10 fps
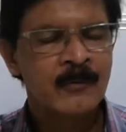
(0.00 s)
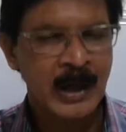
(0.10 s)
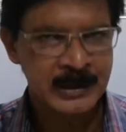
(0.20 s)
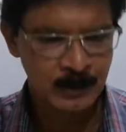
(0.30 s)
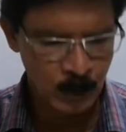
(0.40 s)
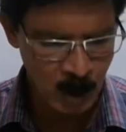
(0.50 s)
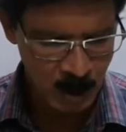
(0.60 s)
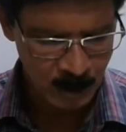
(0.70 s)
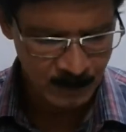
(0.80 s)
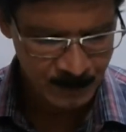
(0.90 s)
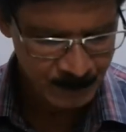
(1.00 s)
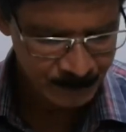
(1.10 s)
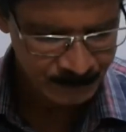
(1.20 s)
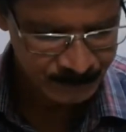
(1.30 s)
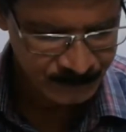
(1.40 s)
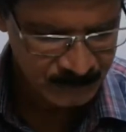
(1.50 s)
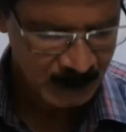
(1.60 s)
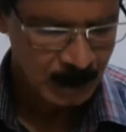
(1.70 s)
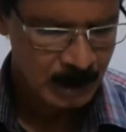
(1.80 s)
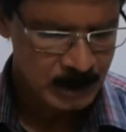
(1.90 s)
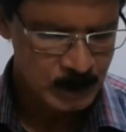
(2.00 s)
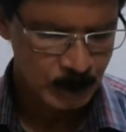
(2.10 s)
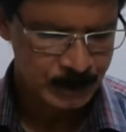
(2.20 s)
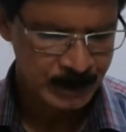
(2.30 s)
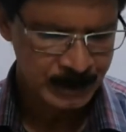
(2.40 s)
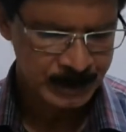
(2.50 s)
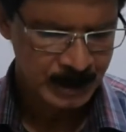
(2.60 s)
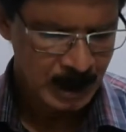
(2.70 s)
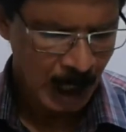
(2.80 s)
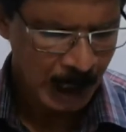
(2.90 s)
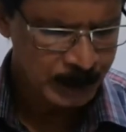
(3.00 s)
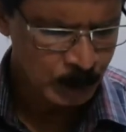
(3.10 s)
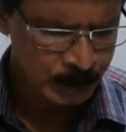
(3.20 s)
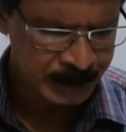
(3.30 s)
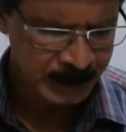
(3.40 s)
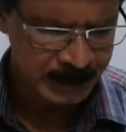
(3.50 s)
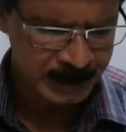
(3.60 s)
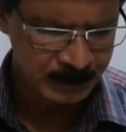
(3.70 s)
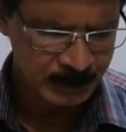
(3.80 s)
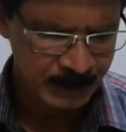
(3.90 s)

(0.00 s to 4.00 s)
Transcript: fight a war? Joan says, I don't think it can be